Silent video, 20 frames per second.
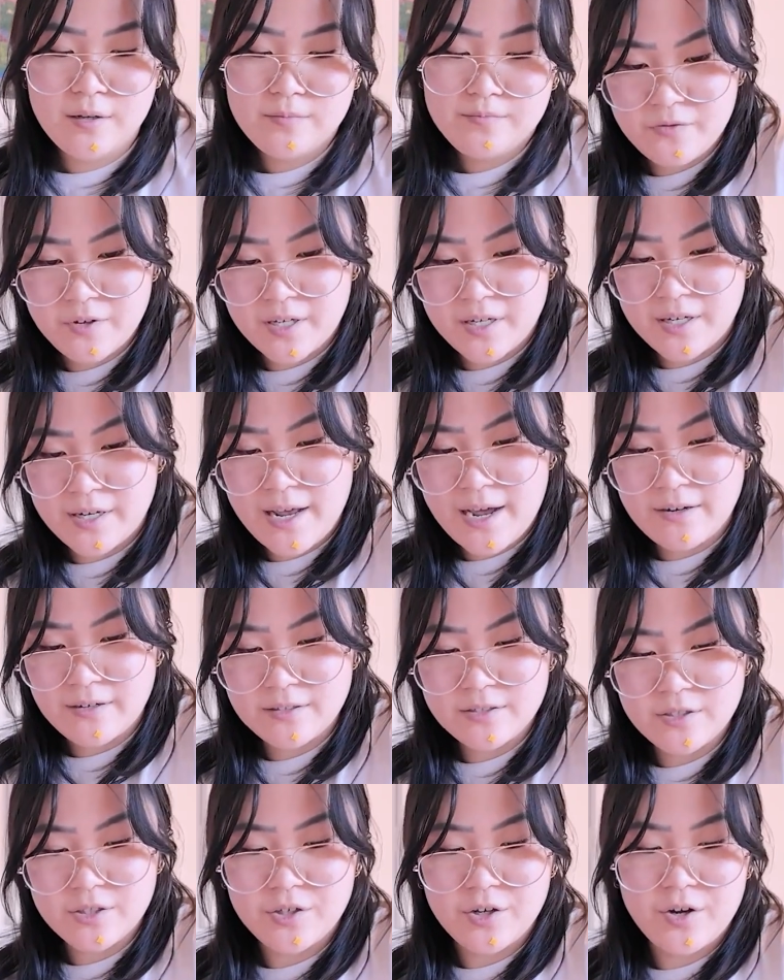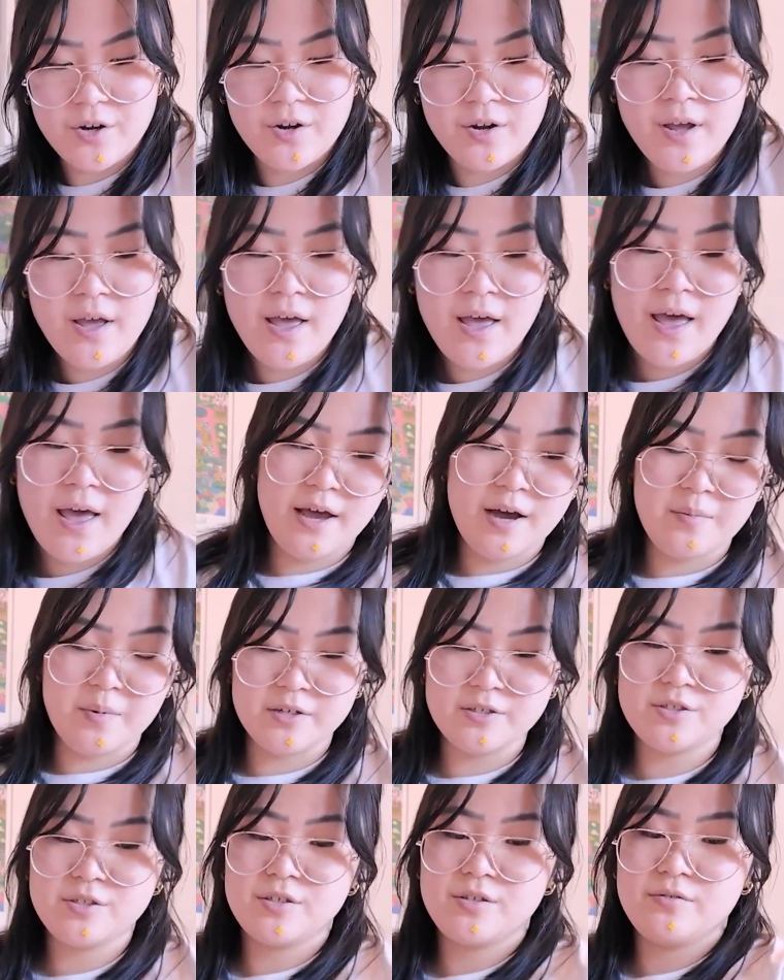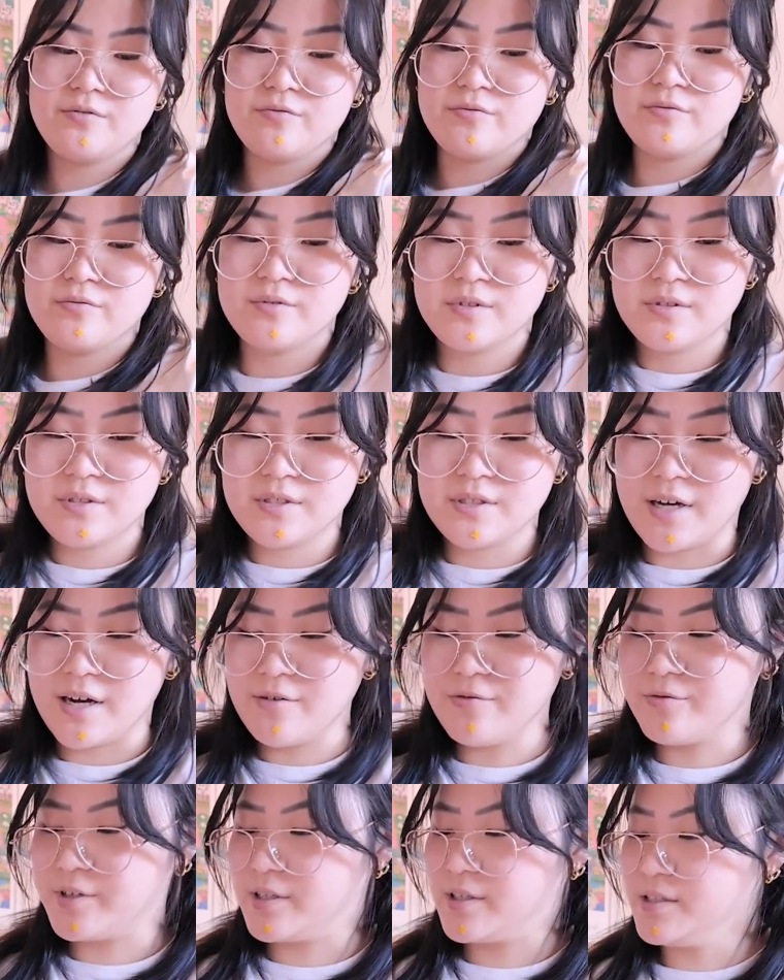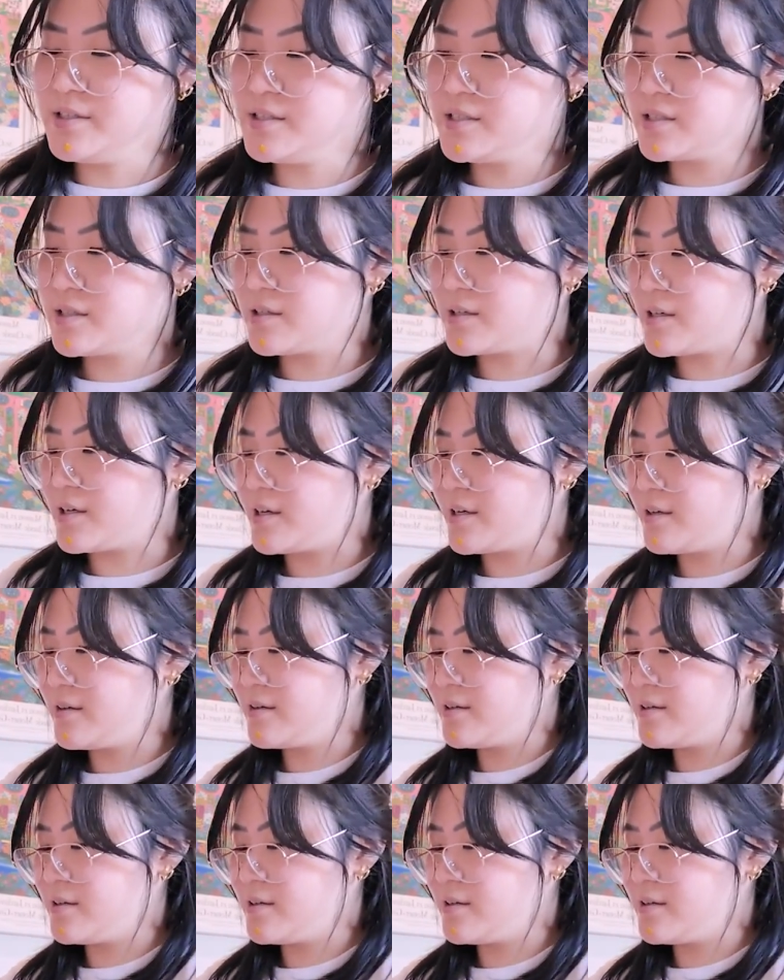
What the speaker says: figured out, how much stuff realistically